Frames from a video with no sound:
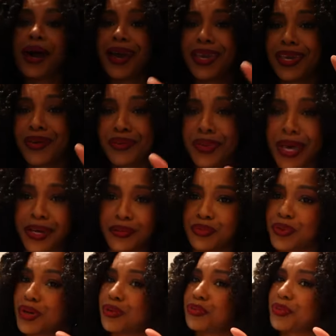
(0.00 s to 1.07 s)
I eat
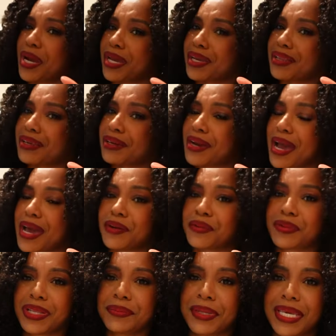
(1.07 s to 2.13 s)
like real regular. I
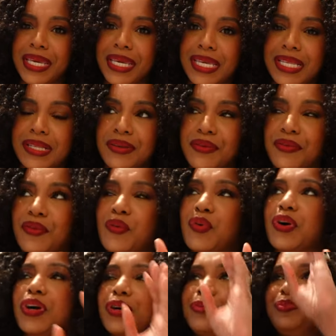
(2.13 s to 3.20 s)
don't really be eating
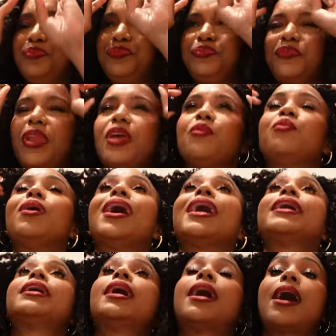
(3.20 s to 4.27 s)
for, well,
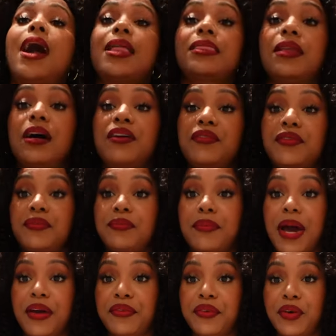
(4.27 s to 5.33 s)
I, I love
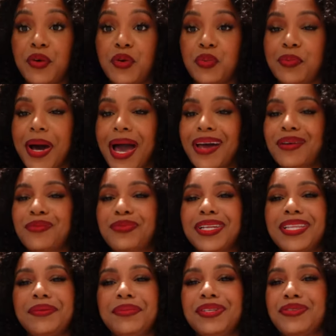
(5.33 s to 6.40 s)
my food, but I don't
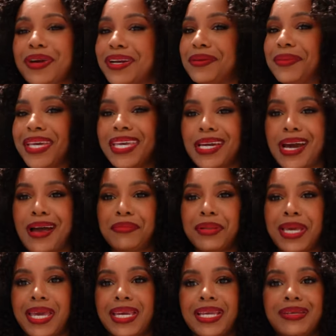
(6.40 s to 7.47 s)
really be trying to make it
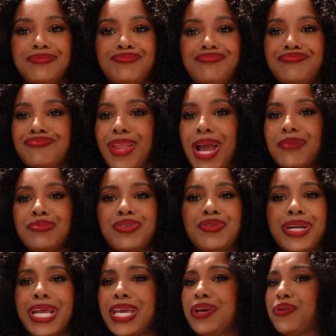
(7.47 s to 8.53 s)
complicated. I'm just
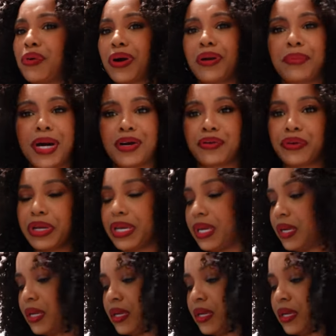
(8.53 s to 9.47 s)
trying to eat, girl. I'm hungry.